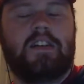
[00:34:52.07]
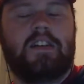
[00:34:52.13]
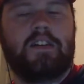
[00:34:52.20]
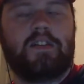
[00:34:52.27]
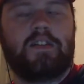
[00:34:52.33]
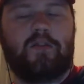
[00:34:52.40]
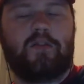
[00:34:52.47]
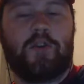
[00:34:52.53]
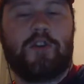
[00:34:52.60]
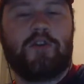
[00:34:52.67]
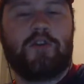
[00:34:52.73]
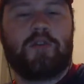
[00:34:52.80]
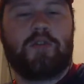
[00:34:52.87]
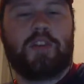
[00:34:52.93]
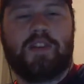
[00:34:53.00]
So what did
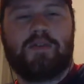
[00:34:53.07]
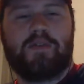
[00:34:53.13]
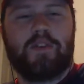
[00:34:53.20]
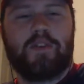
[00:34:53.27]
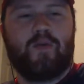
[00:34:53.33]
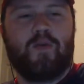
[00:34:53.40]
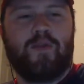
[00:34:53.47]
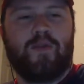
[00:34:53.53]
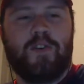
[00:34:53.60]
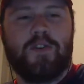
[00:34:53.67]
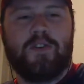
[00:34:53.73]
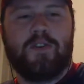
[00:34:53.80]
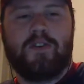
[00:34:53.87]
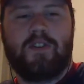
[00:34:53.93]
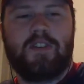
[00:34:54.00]
you think of the
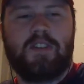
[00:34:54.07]
reveal?